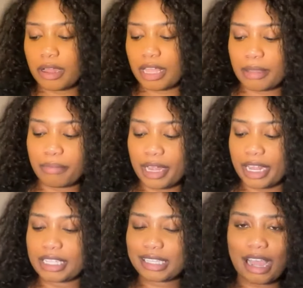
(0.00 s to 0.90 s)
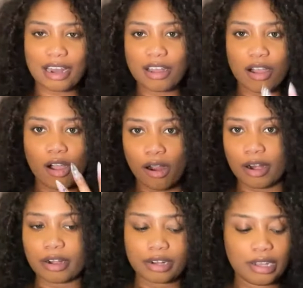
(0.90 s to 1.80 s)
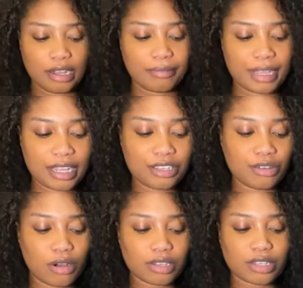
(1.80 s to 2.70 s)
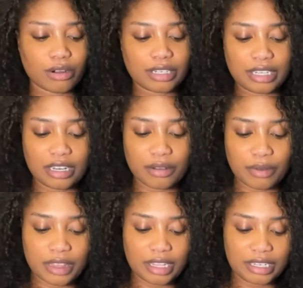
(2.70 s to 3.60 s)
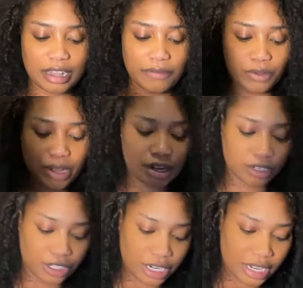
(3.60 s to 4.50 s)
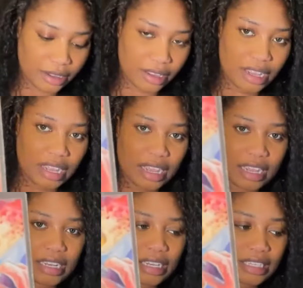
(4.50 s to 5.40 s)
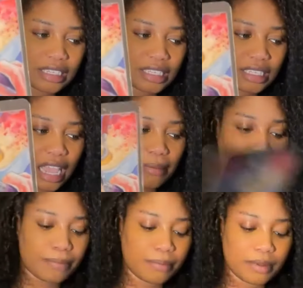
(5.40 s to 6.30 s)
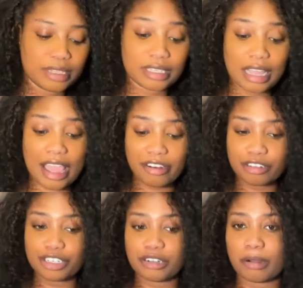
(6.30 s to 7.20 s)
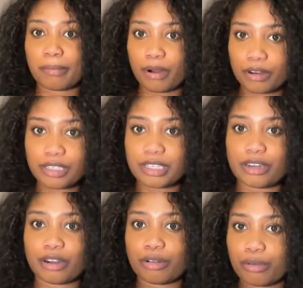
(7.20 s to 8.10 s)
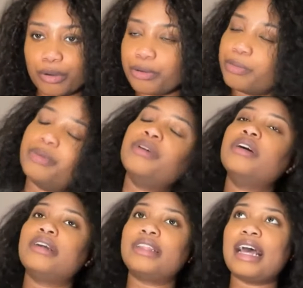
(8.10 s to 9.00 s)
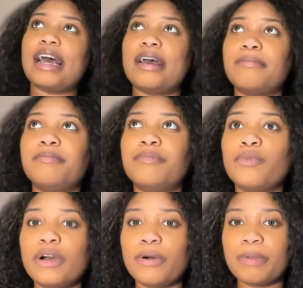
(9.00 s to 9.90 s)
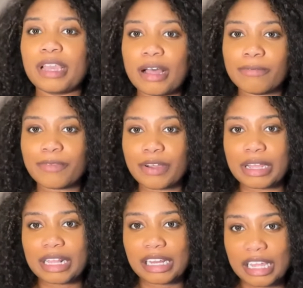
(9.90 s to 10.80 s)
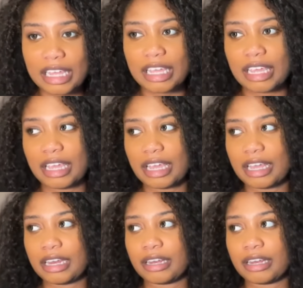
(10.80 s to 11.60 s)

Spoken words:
but it's kind of hard because you also are dealing with the Devil energy. And this is the type of energy or person or group that will become very clingy and